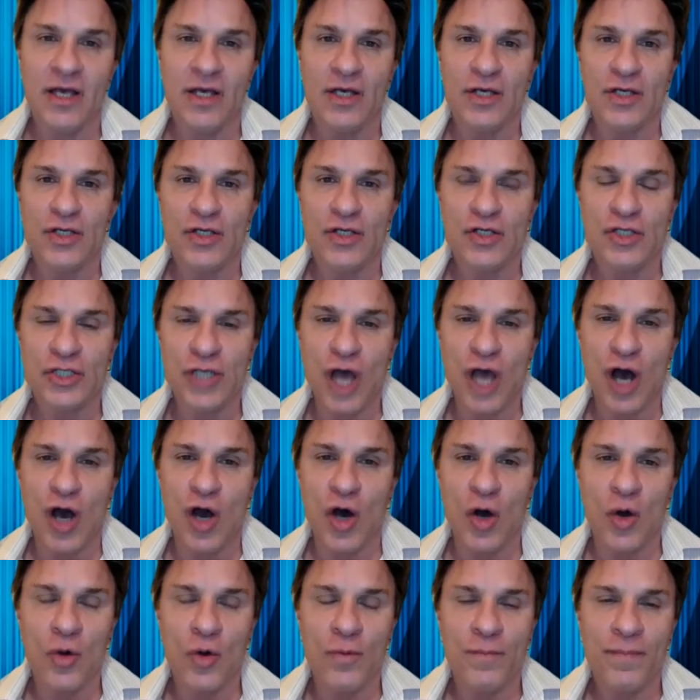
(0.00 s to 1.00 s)

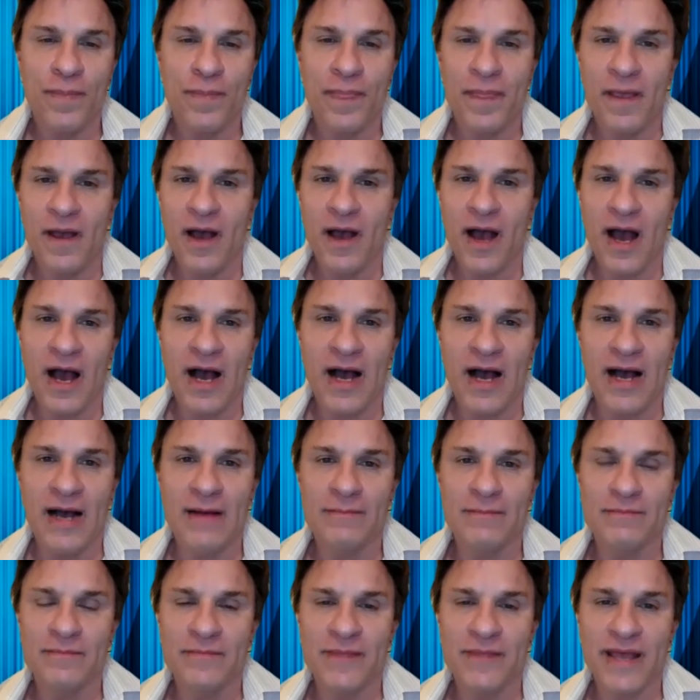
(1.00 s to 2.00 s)
So
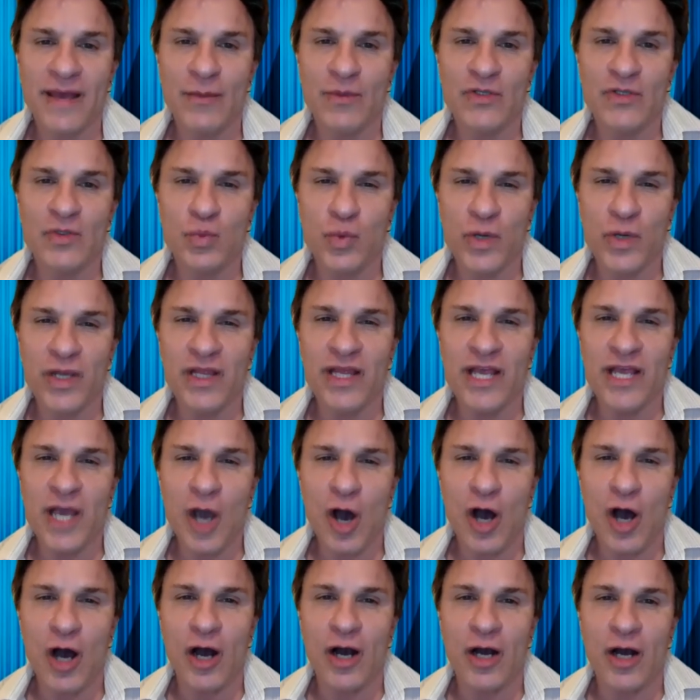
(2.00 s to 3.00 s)
um, it was really
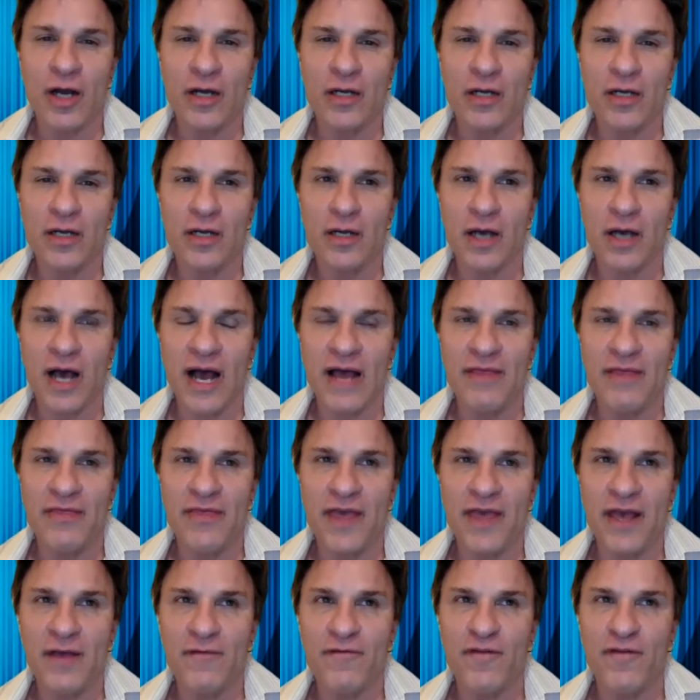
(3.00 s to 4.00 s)
hard, I
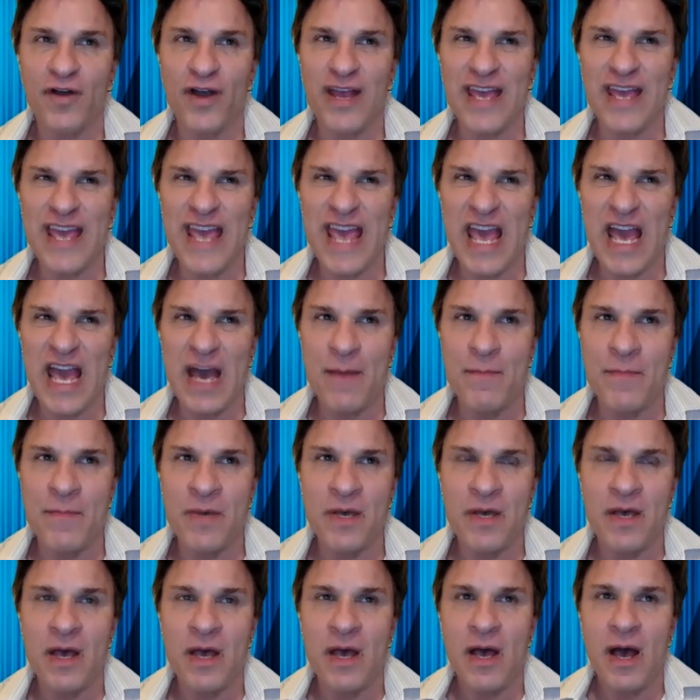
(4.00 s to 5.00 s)
think, for
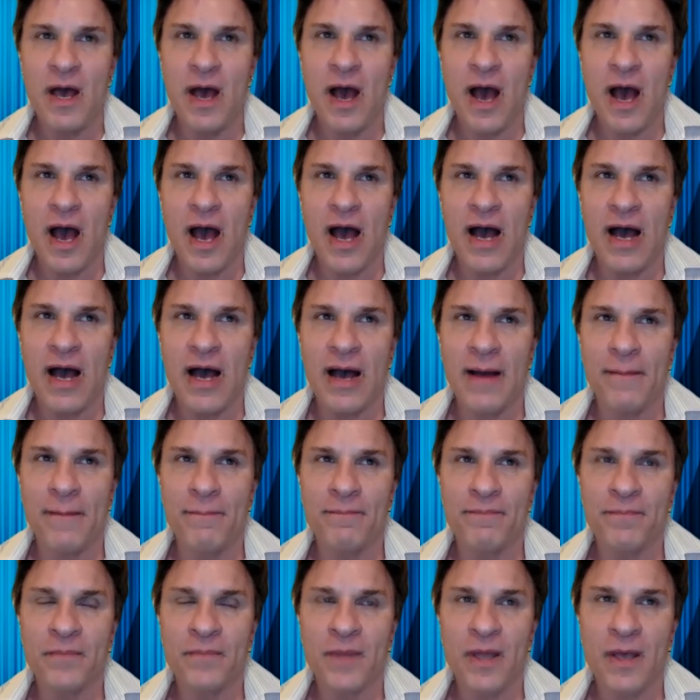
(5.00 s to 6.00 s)
him.
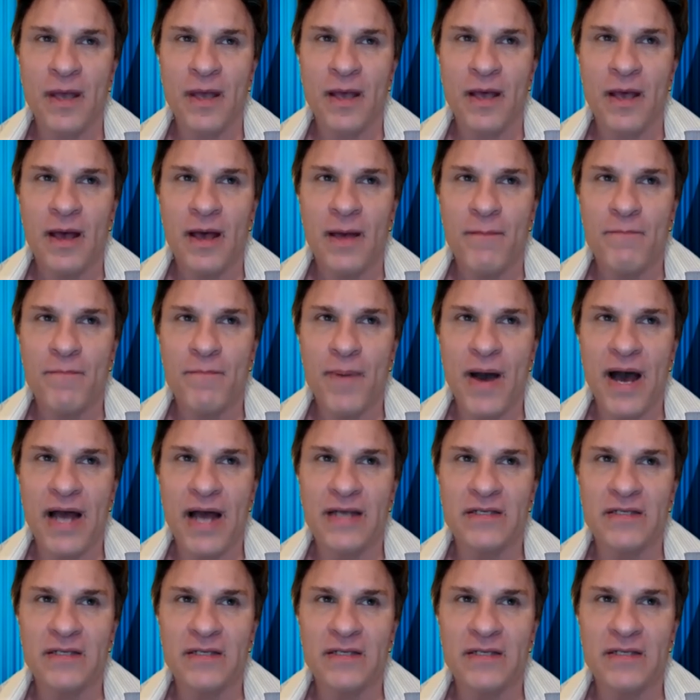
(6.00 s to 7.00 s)
Um,
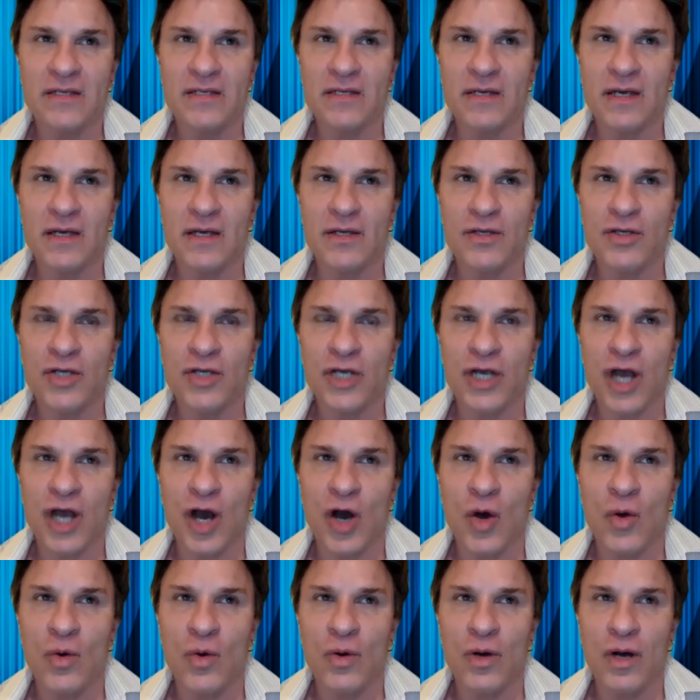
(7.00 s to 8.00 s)
but, you
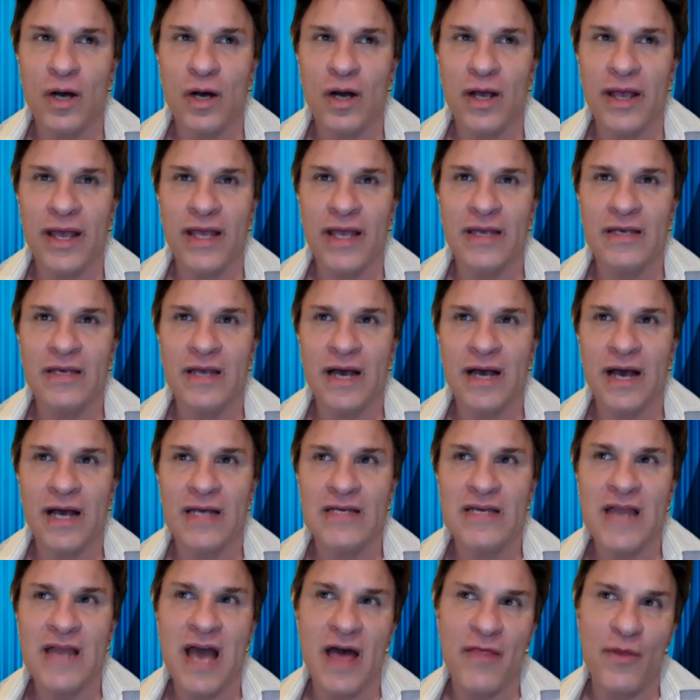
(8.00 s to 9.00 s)
know, in
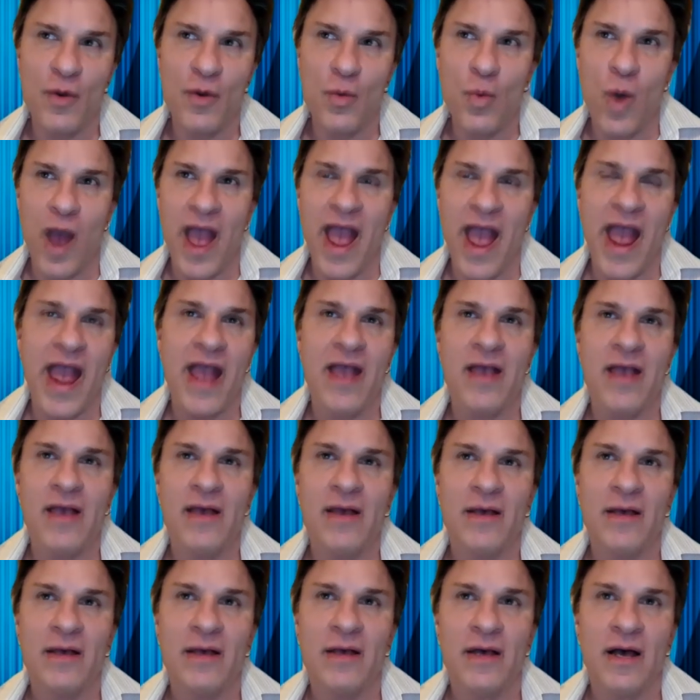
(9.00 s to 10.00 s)
another way,
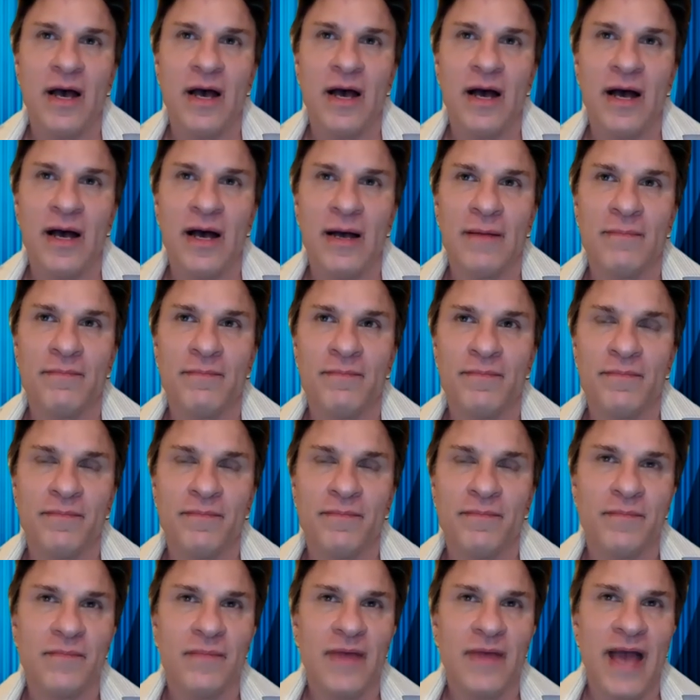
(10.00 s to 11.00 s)
um,
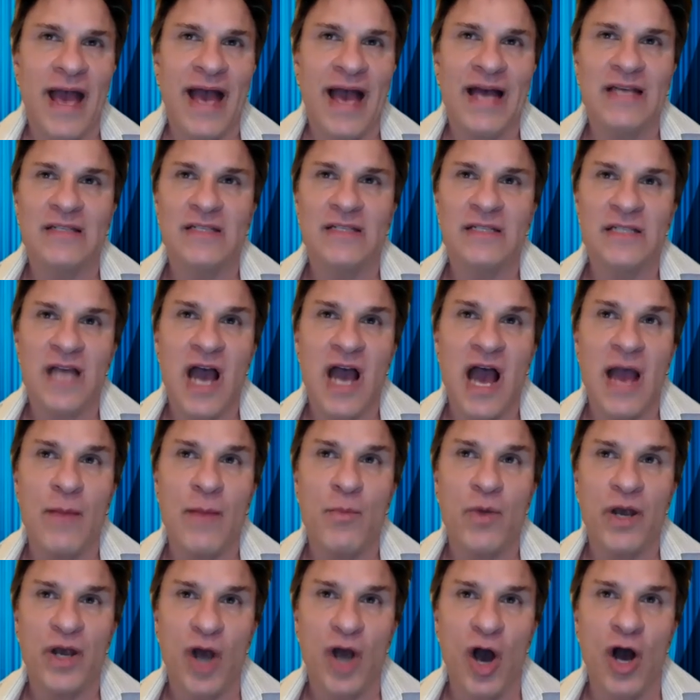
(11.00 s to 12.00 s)
as time
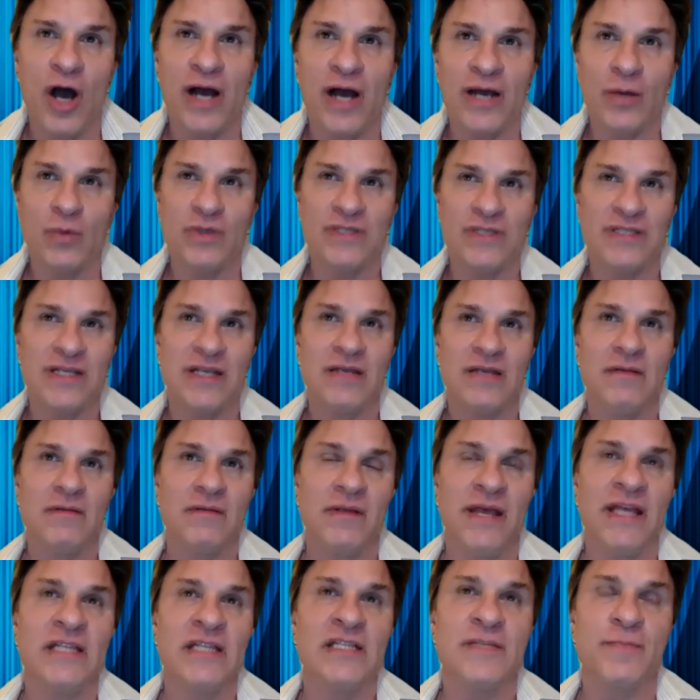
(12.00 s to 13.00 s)
went on, it was an
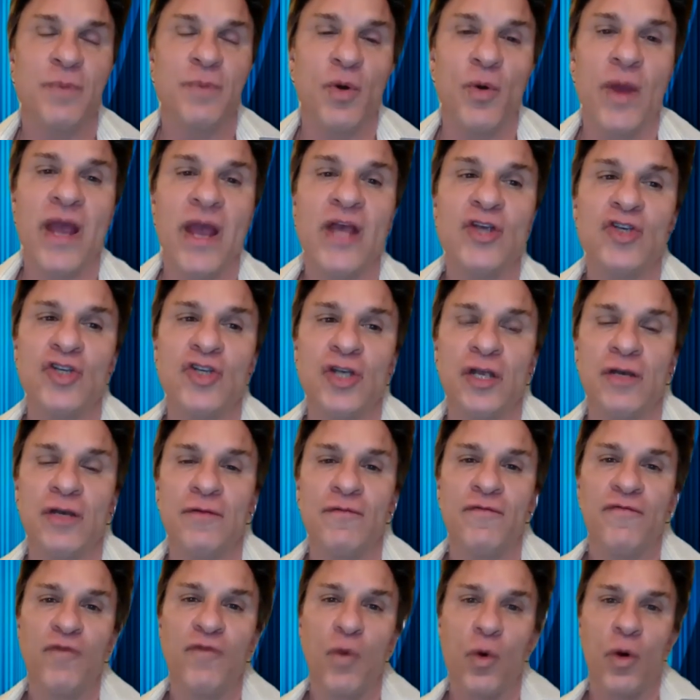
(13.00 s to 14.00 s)
inspiration
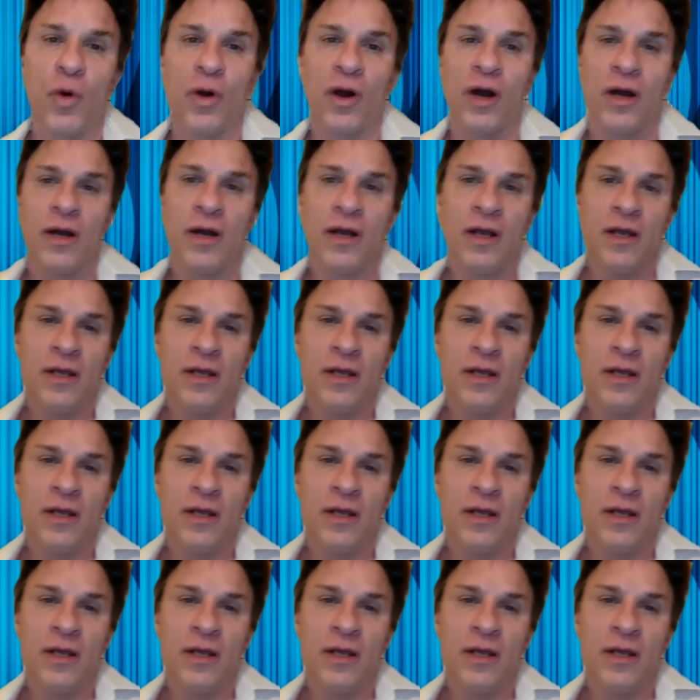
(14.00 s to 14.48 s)
for